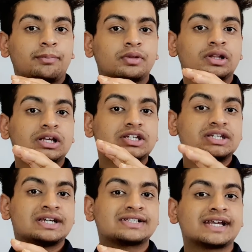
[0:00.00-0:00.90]
shares
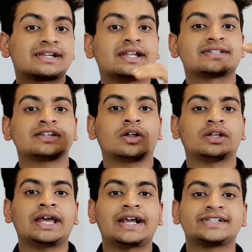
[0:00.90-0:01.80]
get listed on the
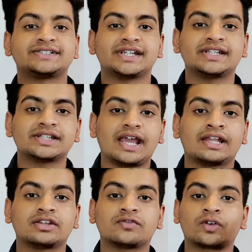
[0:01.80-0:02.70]
exchange, and
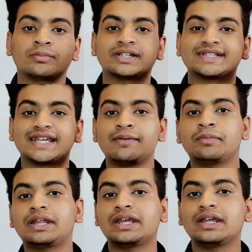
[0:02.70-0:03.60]
from the same
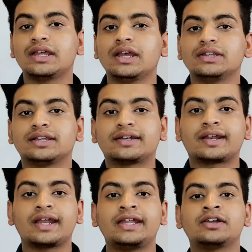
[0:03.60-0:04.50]
day the
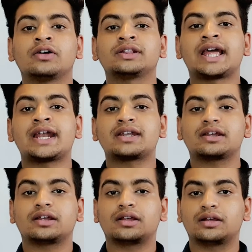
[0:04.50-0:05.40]
trading on that
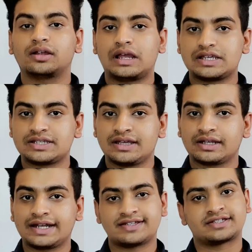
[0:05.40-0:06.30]
share gets
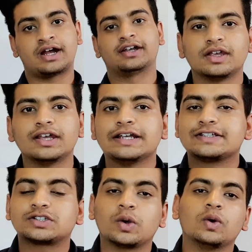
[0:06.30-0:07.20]
started.
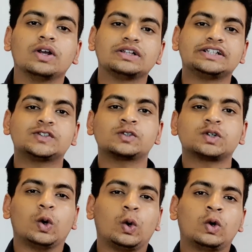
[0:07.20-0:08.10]
So this was
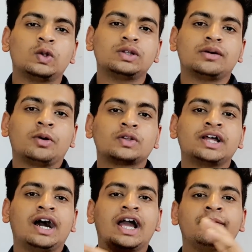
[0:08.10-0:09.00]
all about the
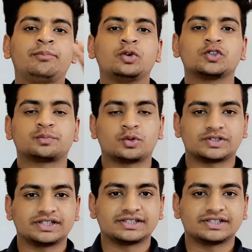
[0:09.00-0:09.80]
IPOs process.